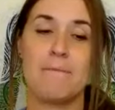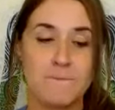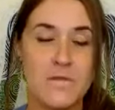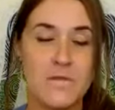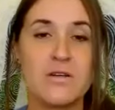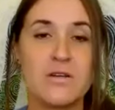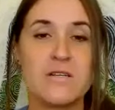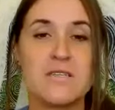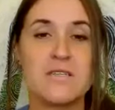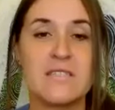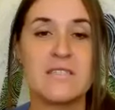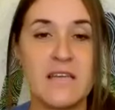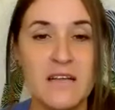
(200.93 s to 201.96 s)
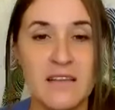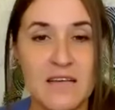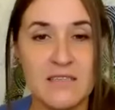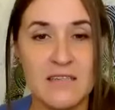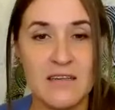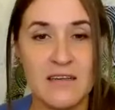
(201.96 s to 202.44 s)
you're seeing
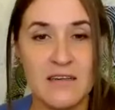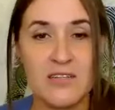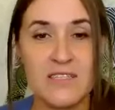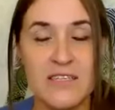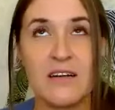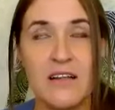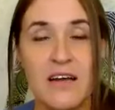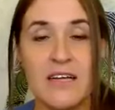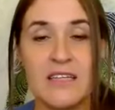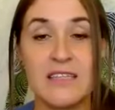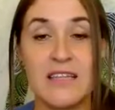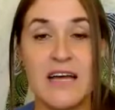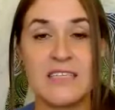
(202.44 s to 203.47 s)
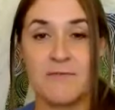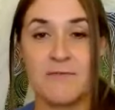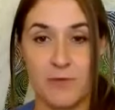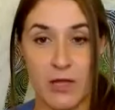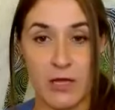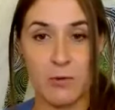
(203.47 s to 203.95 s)
your clients less
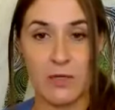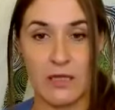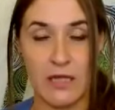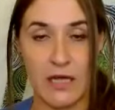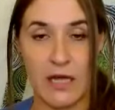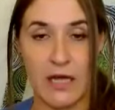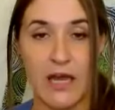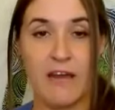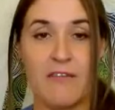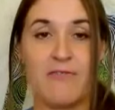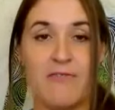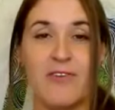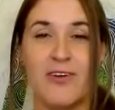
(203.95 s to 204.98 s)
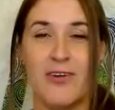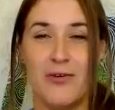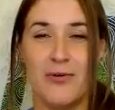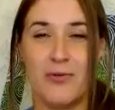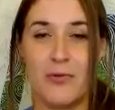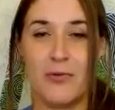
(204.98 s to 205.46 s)
frequently if
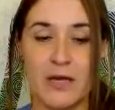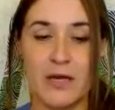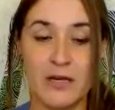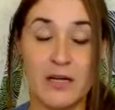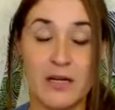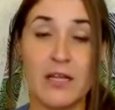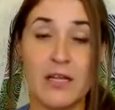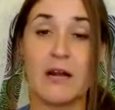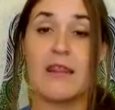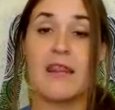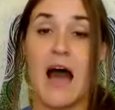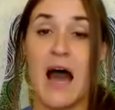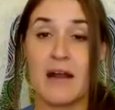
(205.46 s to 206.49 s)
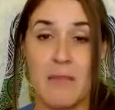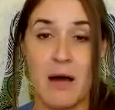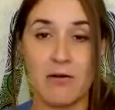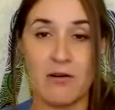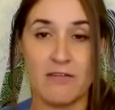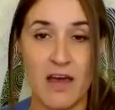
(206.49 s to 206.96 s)
you can clear that
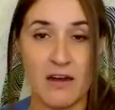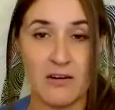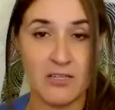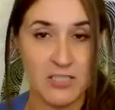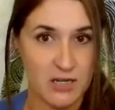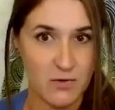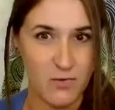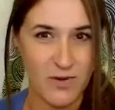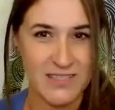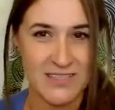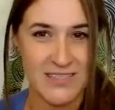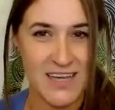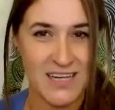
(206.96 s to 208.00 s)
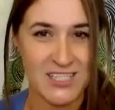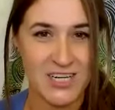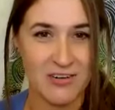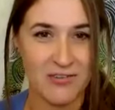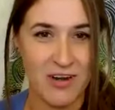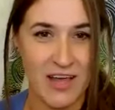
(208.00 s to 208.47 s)
amount of energy in one
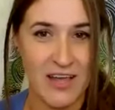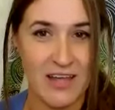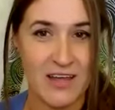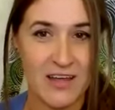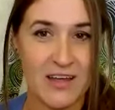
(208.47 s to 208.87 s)
session, right?